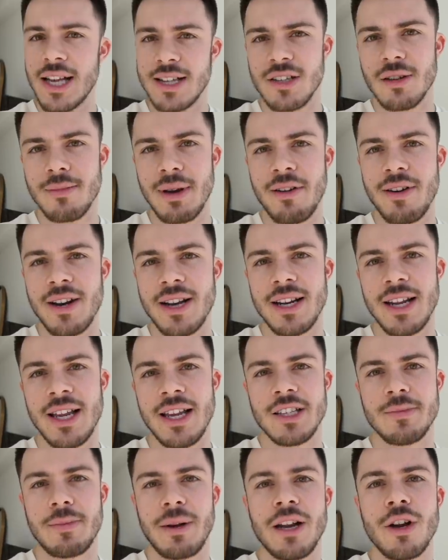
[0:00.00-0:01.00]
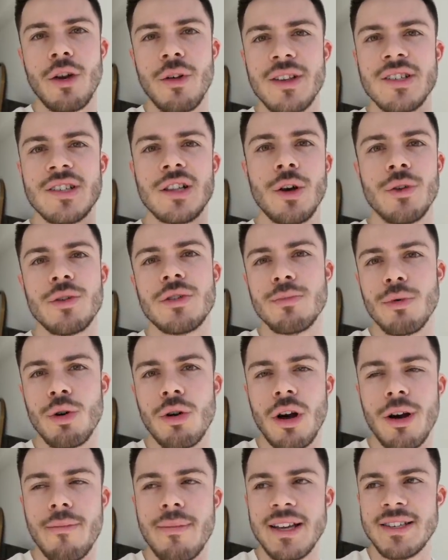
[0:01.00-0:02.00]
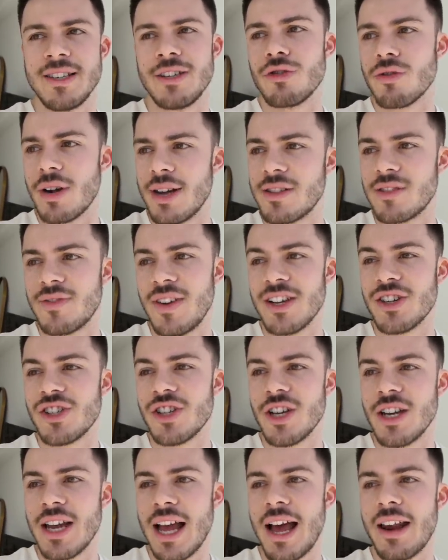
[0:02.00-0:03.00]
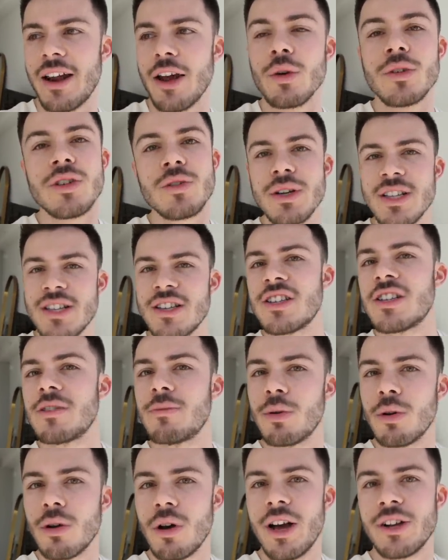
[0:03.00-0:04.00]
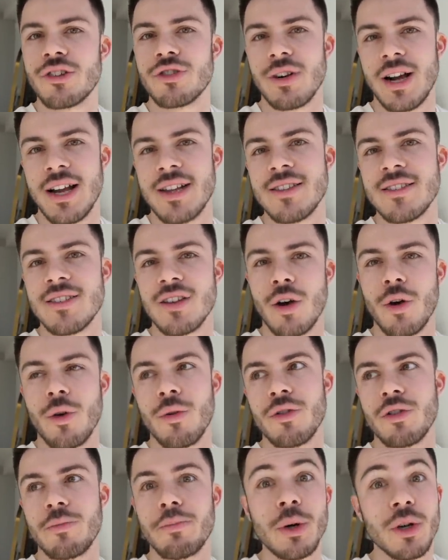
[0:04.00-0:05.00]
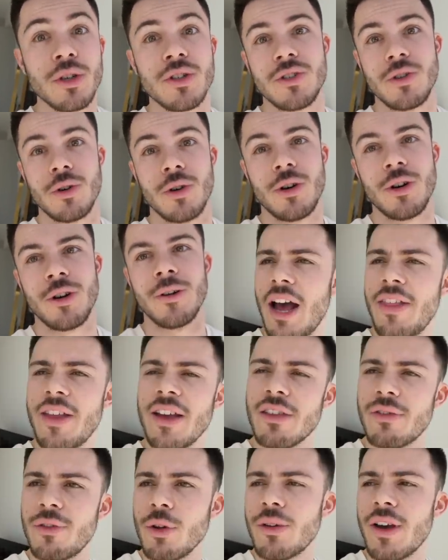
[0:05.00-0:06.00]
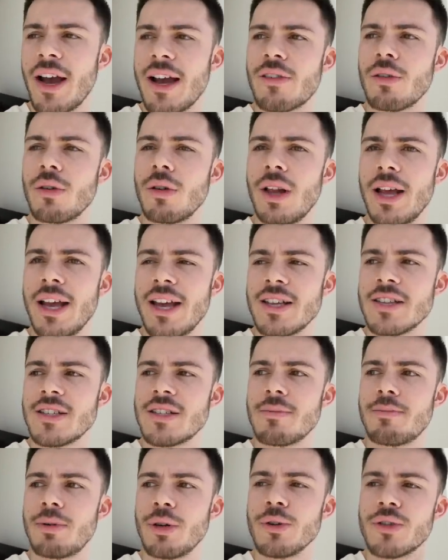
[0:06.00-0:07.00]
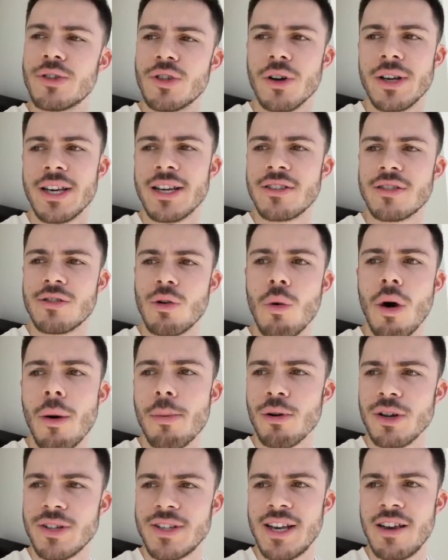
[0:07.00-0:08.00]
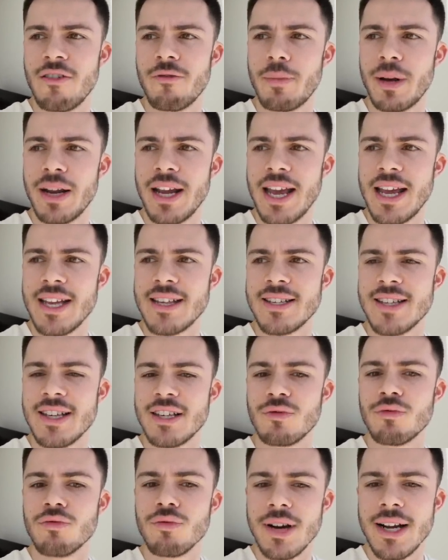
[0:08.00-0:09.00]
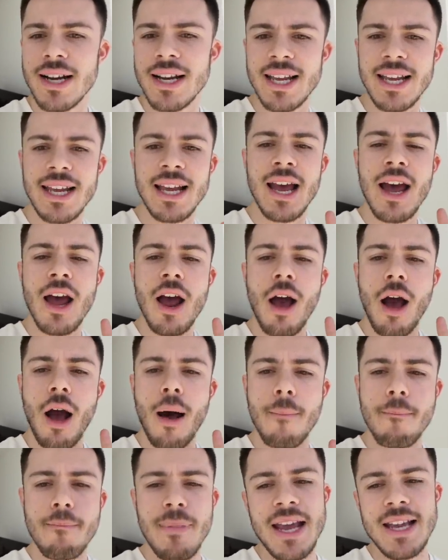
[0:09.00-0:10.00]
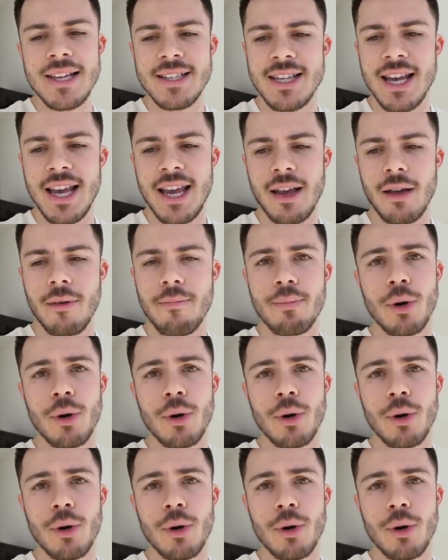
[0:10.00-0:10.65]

that's on my reading list, but I know there's loads more amazing trans fiction. And I also wanted to support a trans owned bookstore. I think its full title is Blue Stockings Cooperative, but it is this really amazing